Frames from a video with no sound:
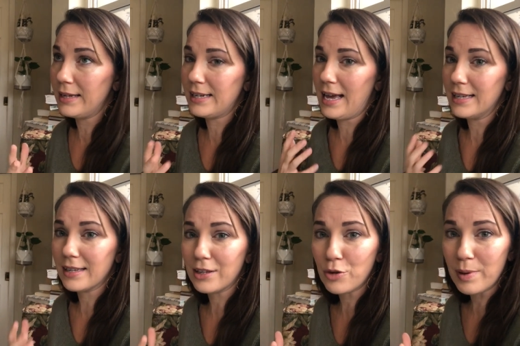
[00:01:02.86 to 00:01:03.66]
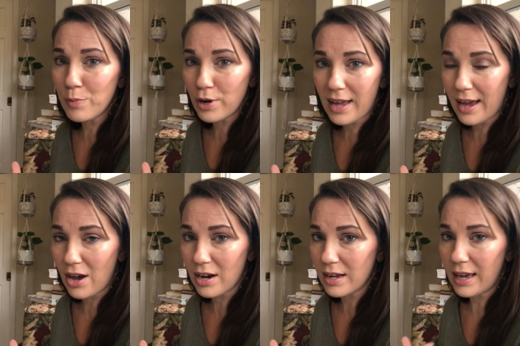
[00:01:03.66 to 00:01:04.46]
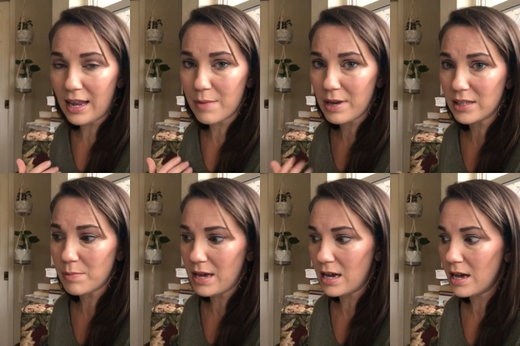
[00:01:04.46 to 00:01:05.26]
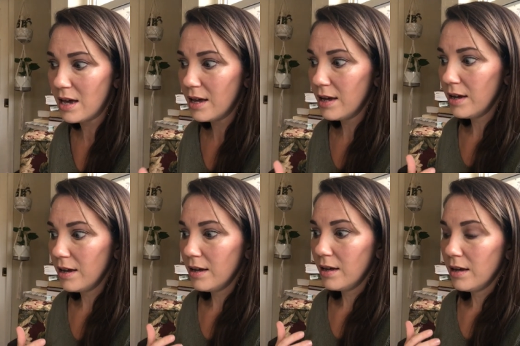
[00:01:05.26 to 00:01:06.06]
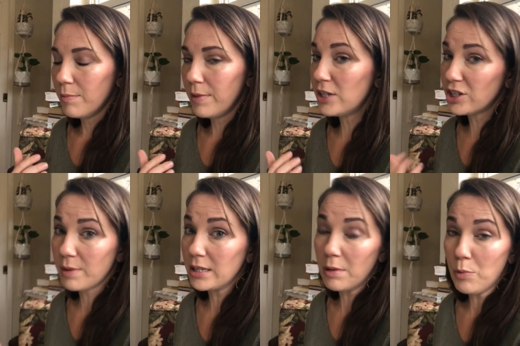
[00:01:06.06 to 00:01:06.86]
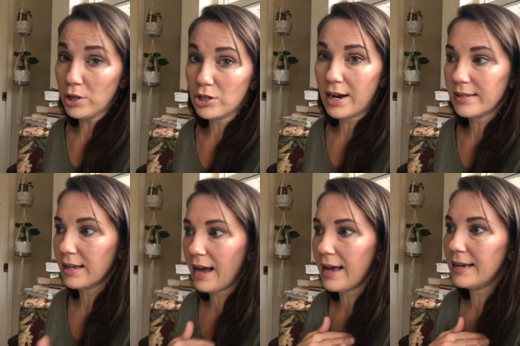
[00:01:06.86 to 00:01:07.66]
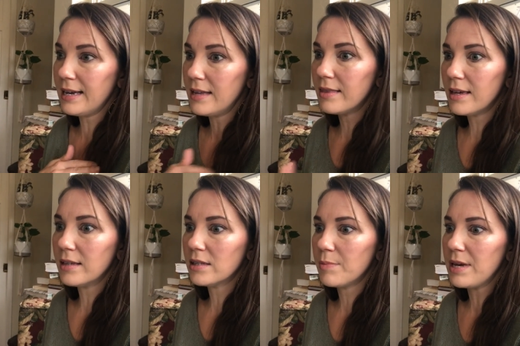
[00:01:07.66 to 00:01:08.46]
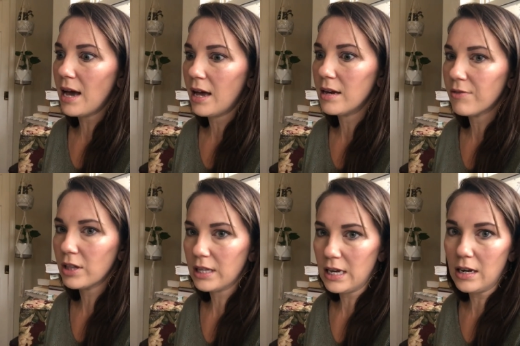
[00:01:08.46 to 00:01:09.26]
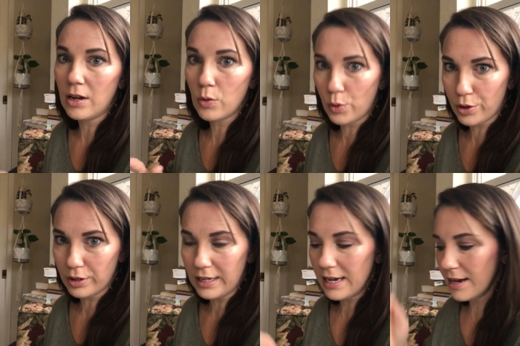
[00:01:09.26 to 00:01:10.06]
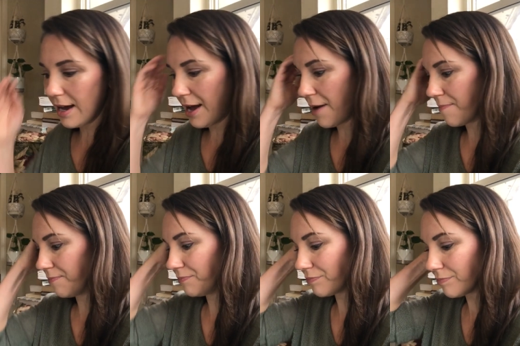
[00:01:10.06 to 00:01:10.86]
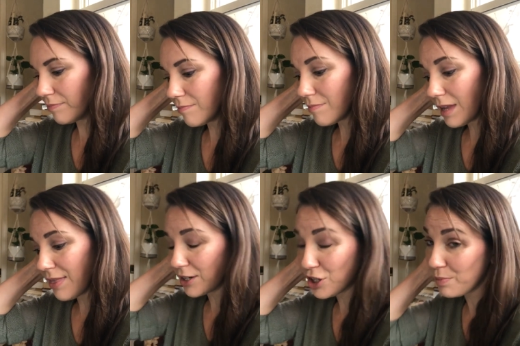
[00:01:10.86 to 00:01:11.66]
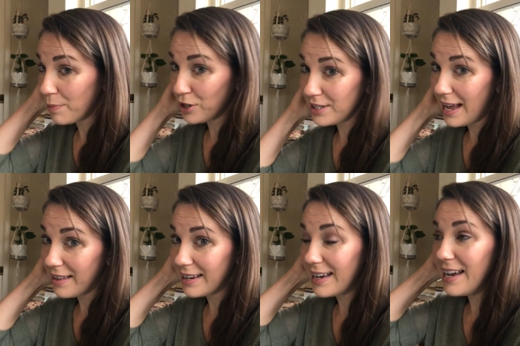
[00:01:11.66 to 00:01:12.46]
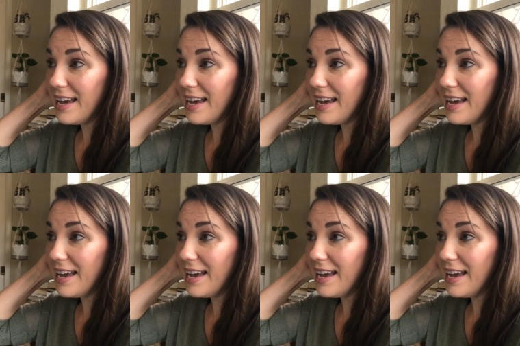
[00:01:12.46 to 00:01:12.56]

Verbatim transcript: day is a little bit more chaotic and it makes me, it just makes me more stressed. Like I need things to be kind of clean and orderly. Um, that's just my personality.